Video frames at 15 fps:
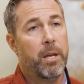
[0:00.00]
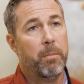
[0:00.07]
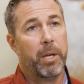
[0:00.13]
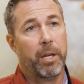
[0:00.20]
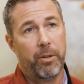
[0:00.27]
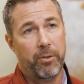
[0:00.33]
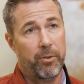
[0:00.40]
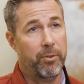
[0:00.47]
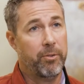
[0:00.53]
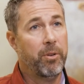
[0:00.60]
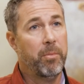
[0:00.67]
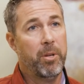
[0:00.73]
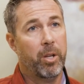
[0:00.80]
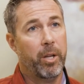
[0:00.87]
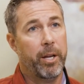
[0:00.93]
because the
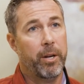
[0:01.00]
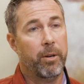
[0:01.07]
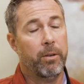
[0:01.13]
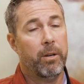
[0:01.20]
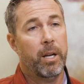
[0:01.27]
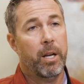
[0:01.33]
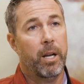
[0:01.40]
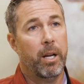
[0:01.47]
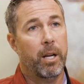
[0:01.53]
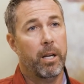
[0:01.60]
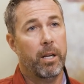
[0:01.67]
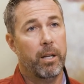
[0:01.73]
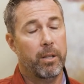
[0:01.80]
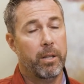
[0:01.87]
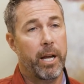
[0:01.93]
simulator
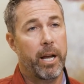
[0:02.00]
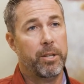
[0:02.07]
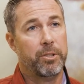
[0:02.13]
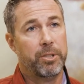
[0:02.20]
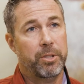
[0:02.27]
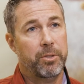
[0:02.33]
allows